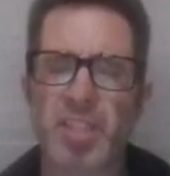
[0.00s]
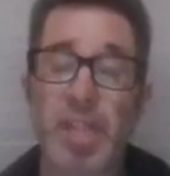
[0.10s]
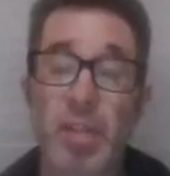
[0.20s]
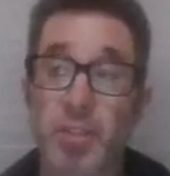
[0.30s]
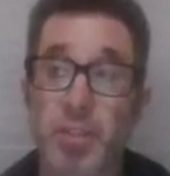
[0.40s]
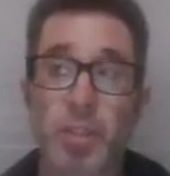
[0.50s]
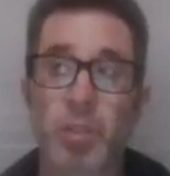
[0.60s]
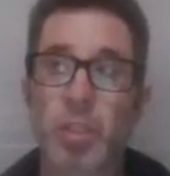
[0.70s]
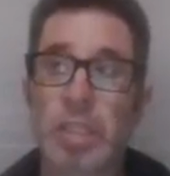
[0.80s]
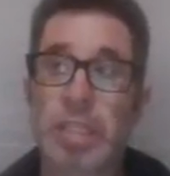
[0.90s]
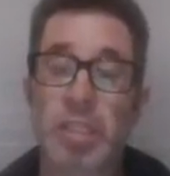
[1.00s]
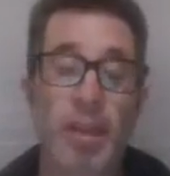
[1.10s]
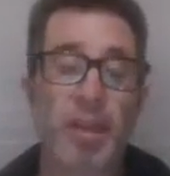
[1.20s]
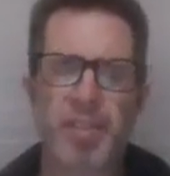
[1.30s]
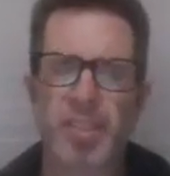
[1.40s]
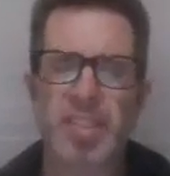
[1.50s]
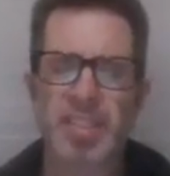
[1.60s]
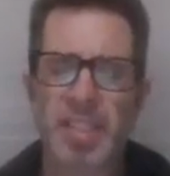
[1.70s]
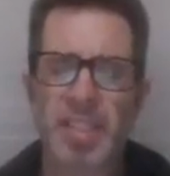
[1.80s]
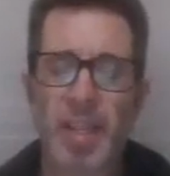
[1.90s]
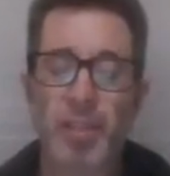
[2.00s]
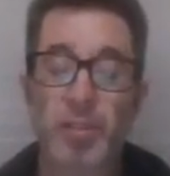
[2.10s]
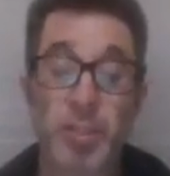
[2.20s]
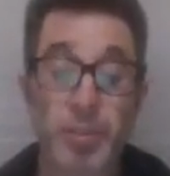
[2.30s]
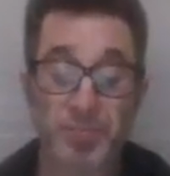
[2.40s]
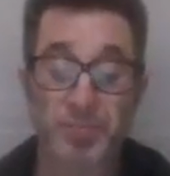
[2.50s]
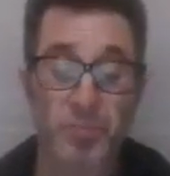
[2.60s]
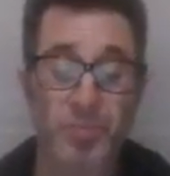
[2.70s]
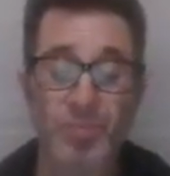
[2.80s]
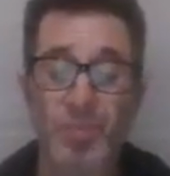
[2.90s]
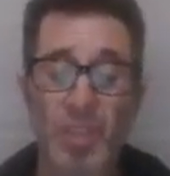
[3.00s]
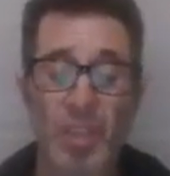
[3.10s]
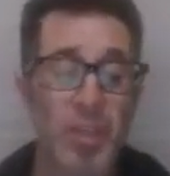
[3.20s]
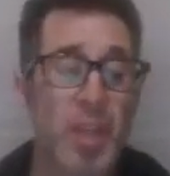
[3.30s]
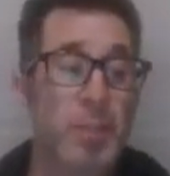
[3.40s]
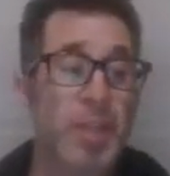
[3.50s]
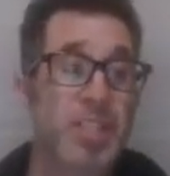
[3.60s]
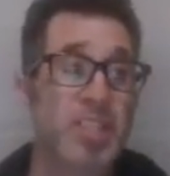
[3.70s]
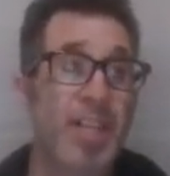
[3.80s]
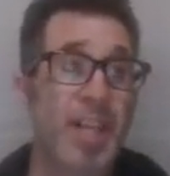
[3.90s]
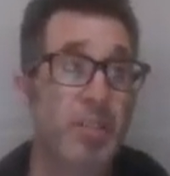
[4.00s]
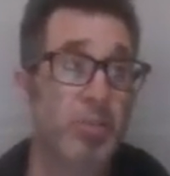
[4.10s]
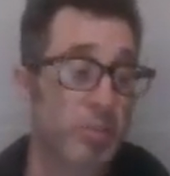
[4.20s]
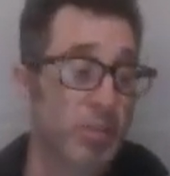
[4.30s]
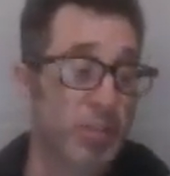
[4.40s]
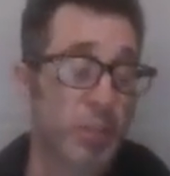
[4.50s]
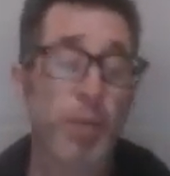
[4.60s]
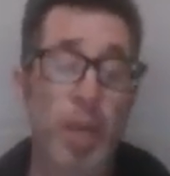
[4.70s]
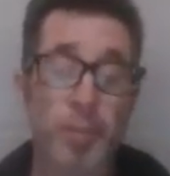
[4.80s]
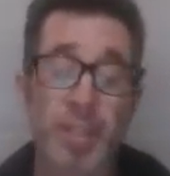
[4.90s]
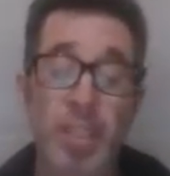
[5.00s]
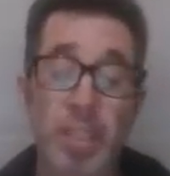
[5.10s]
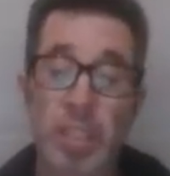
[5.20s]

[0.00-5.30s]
in-house? If it's in-house, that means that it's on property.